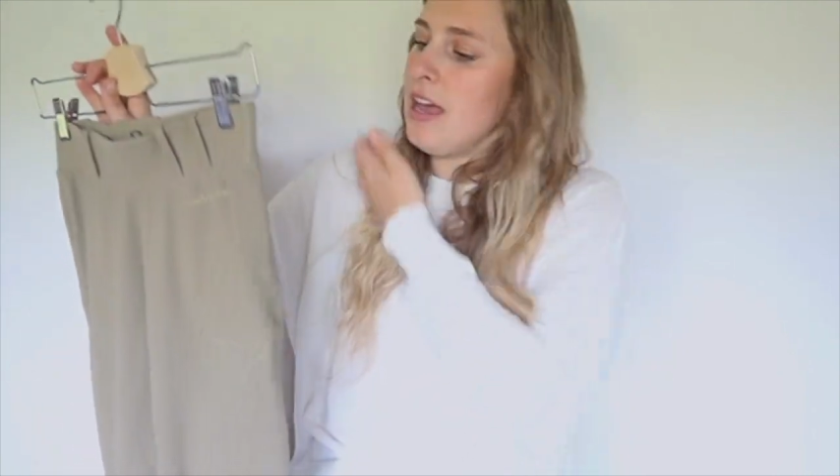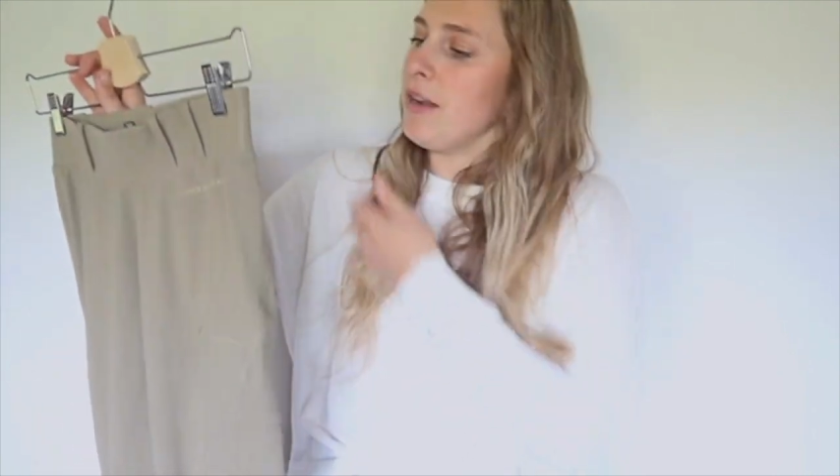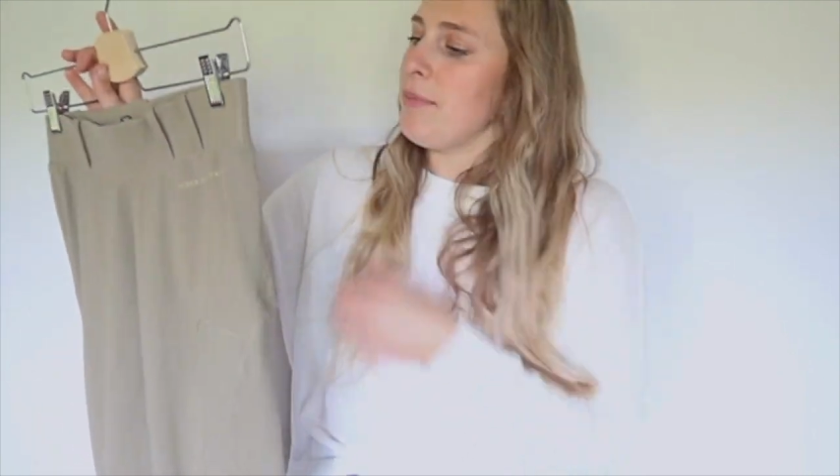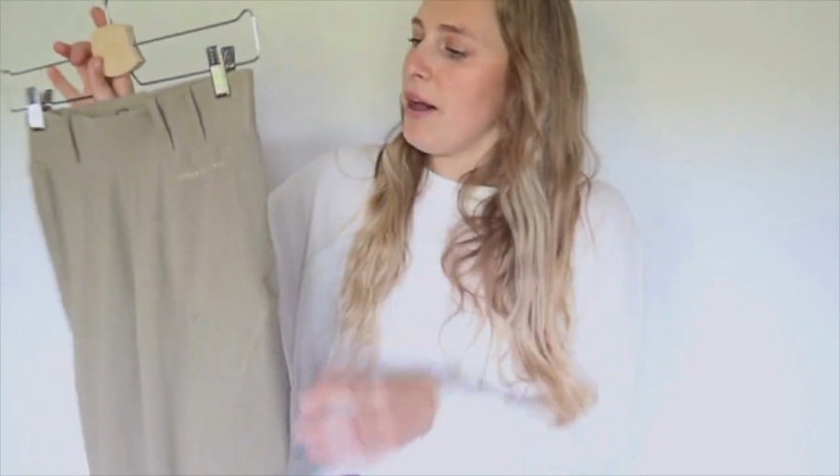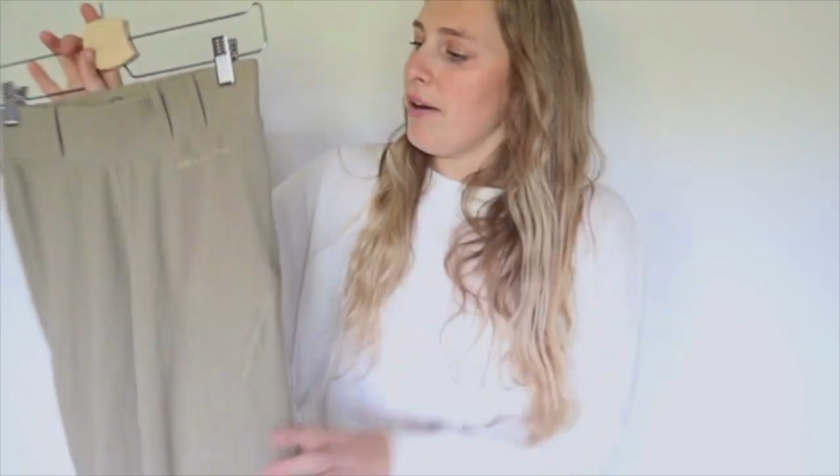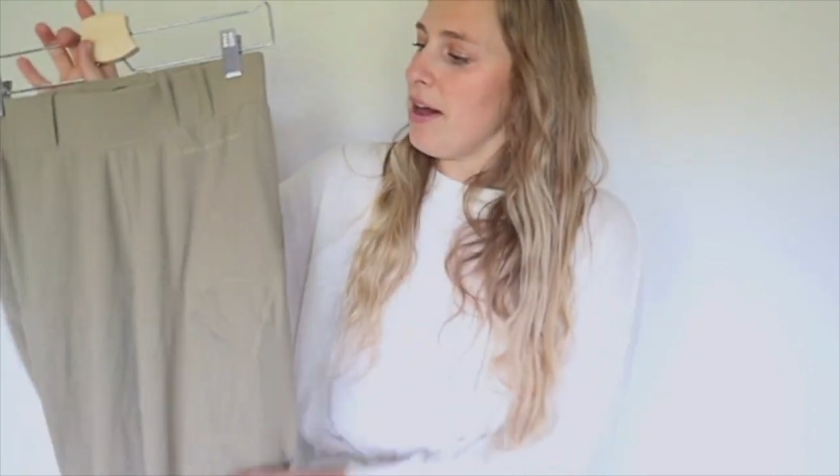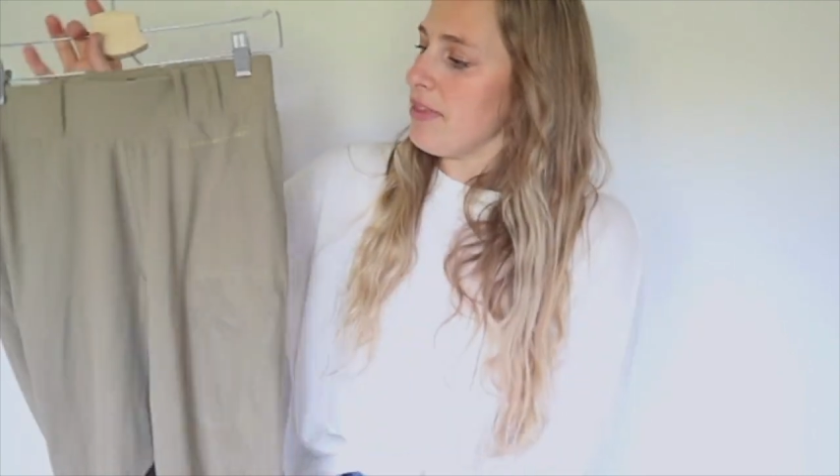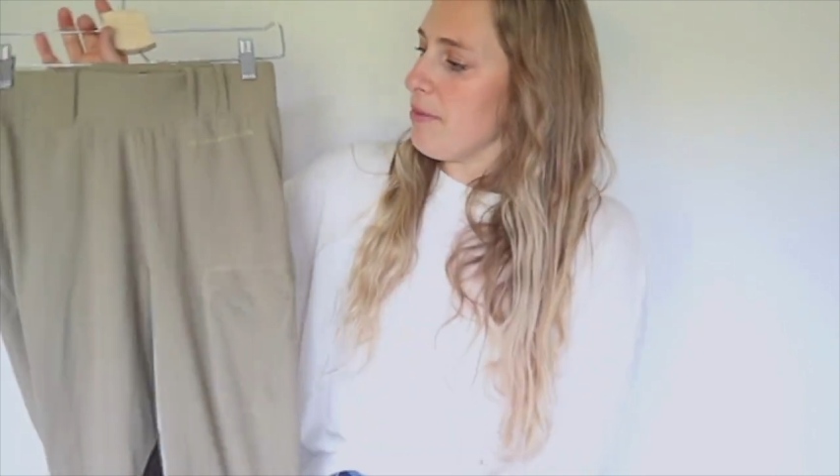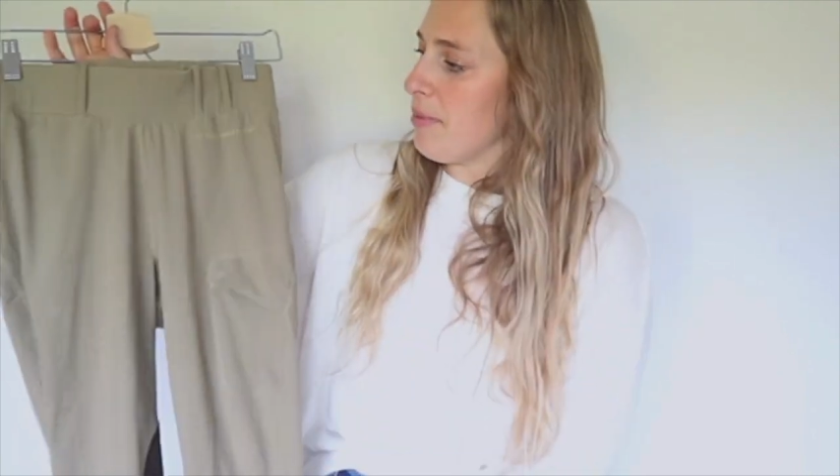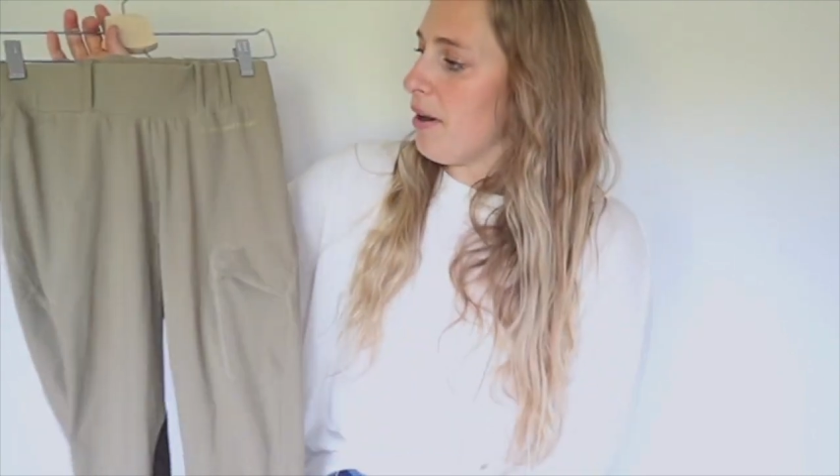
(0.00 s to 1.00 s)
and about
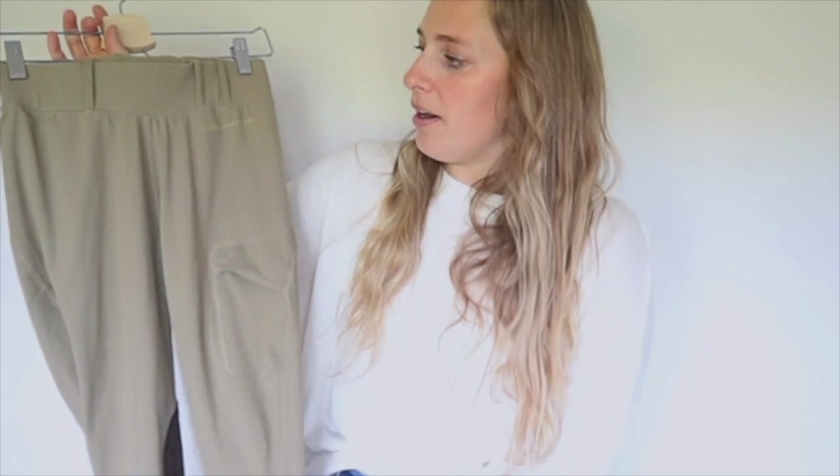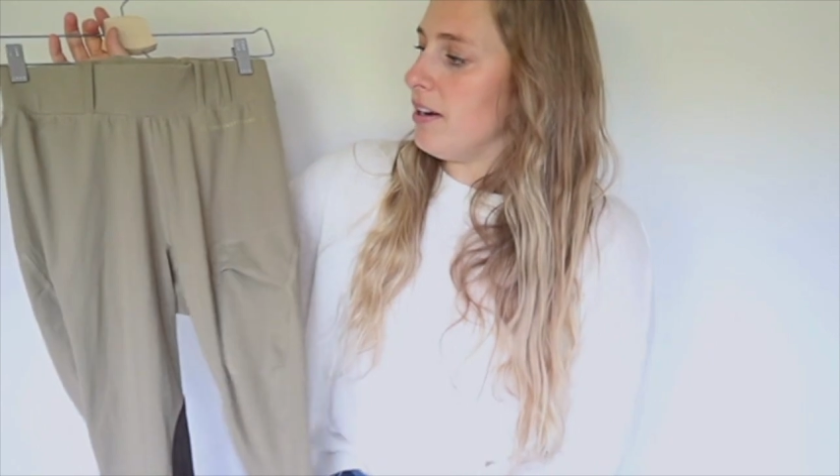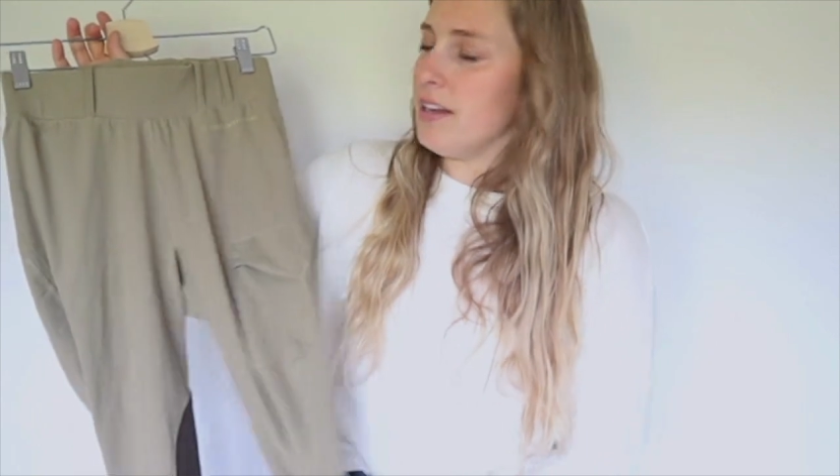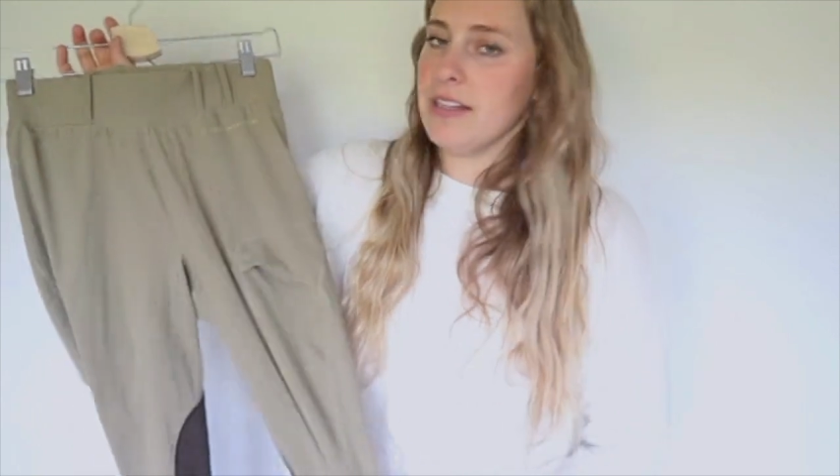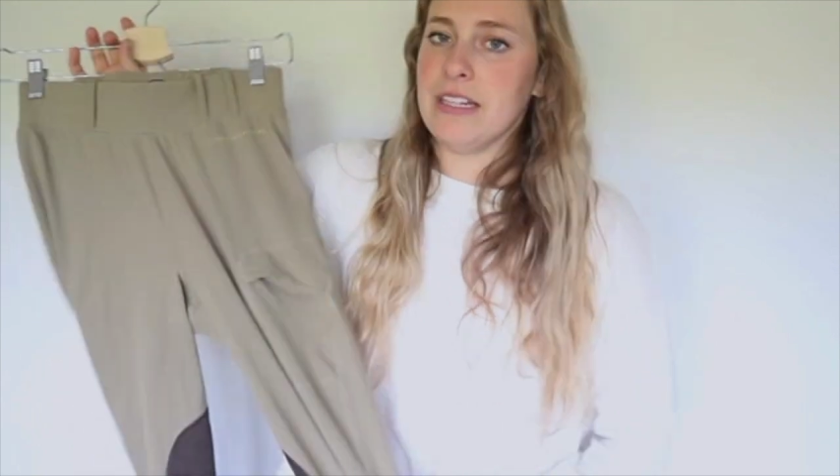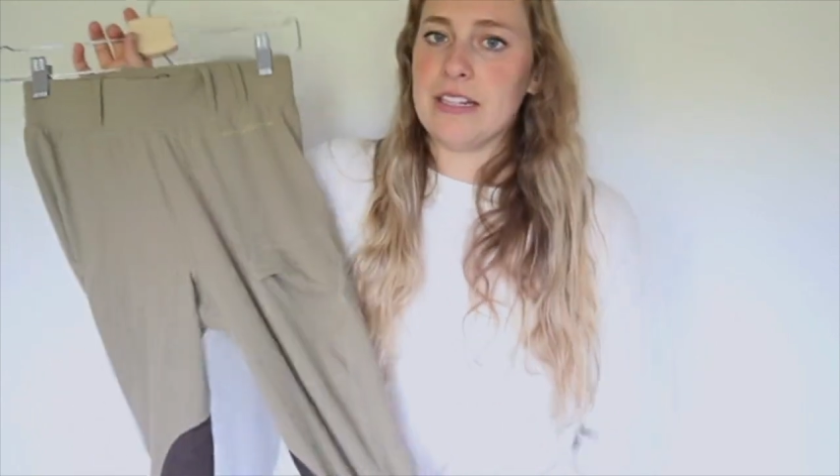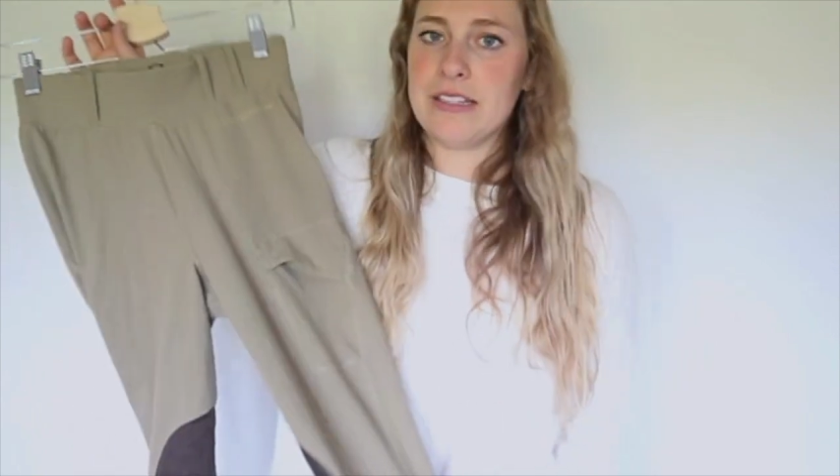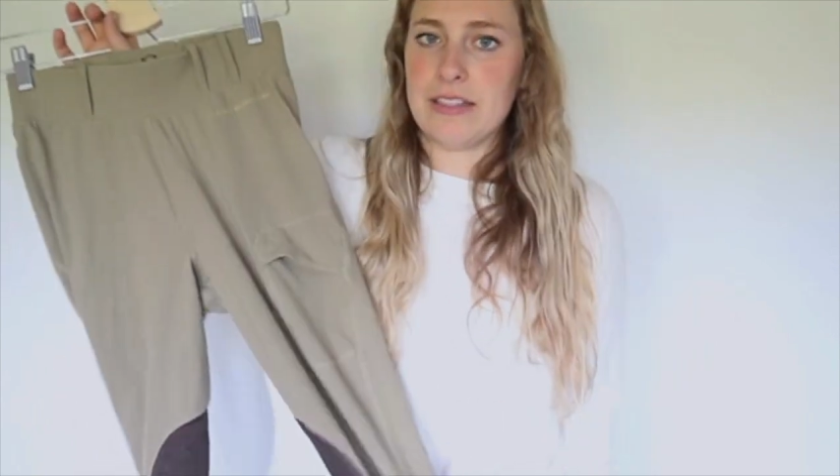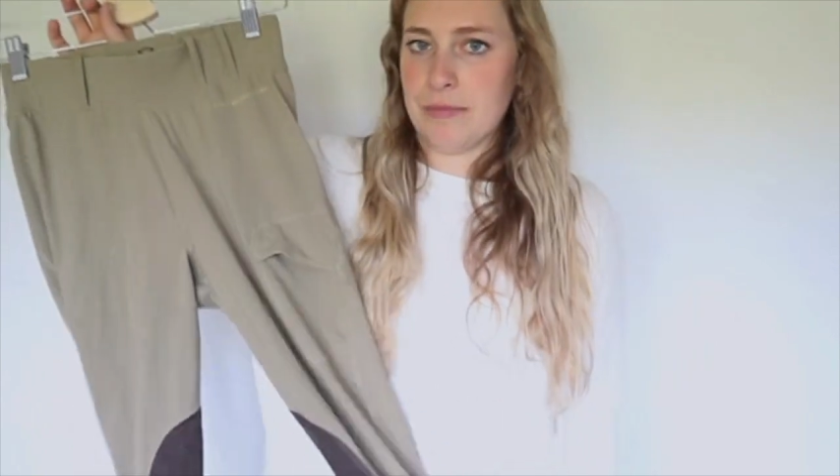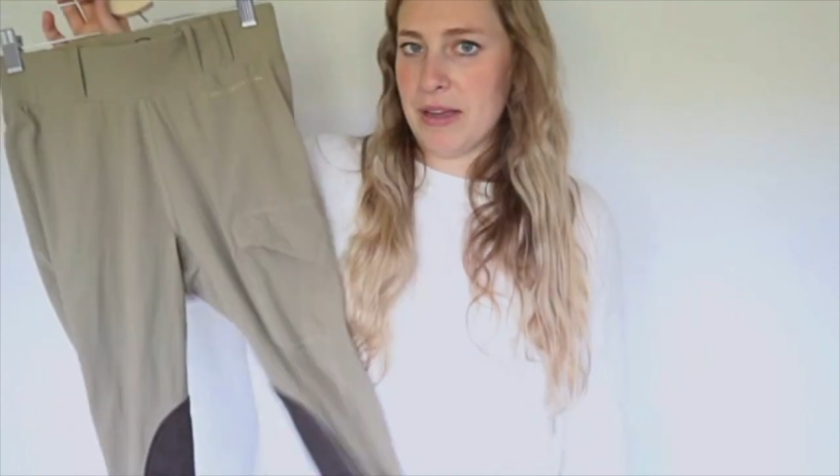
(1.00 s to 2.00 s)
at the barn and need to
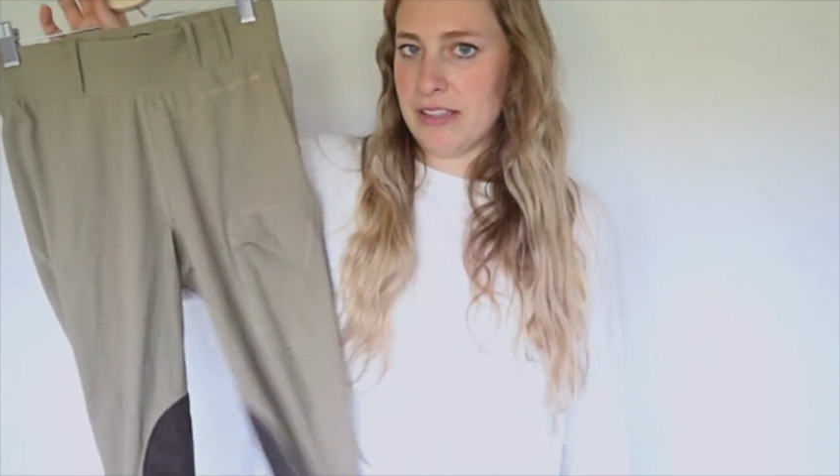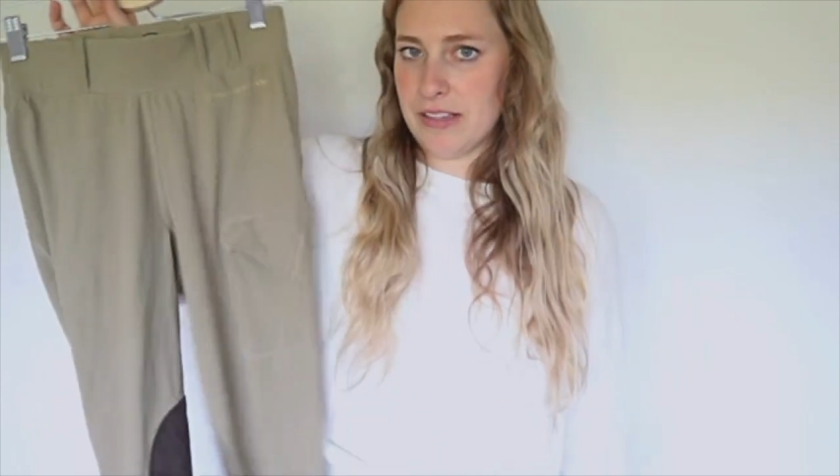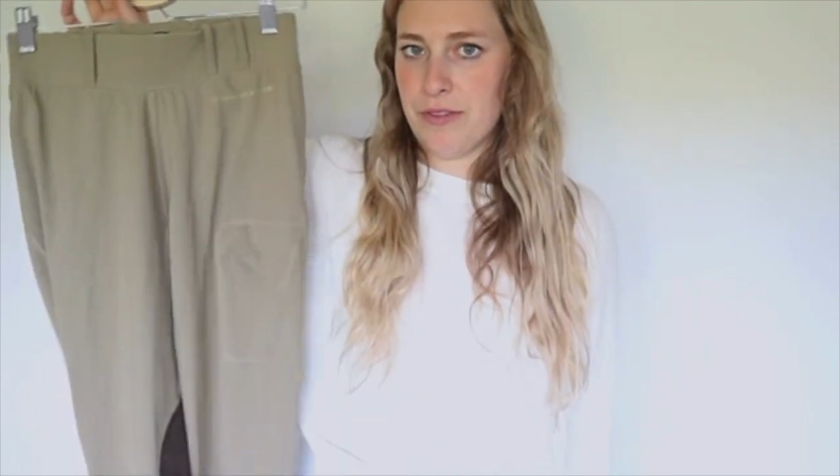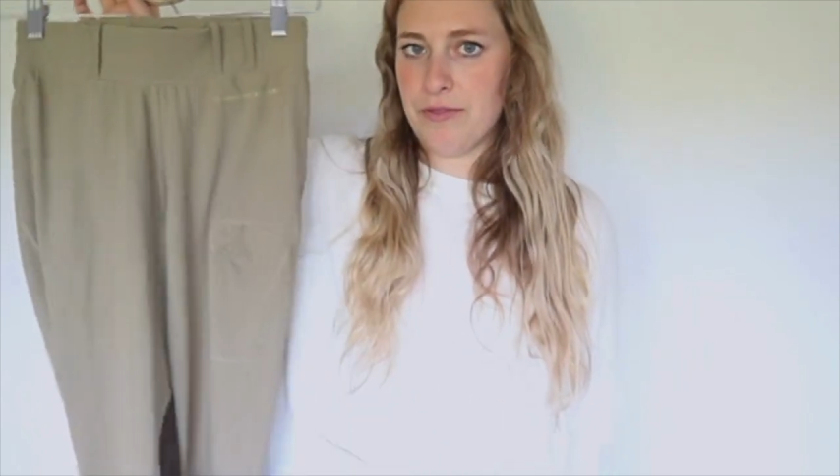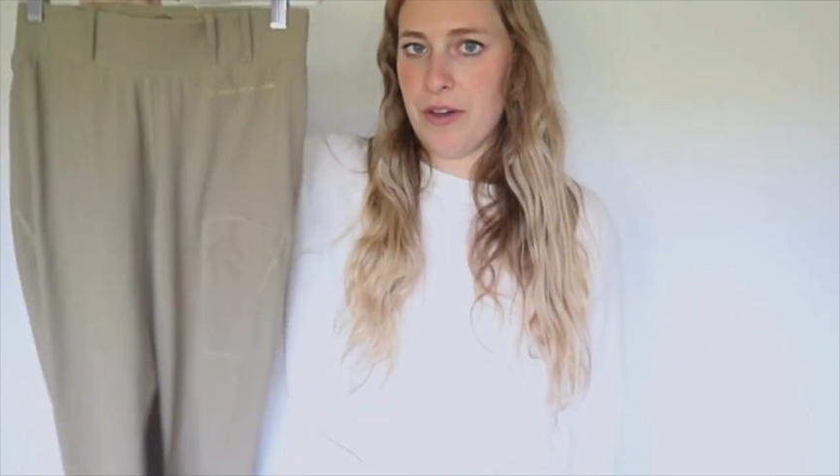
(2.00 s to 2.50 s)
stick my cell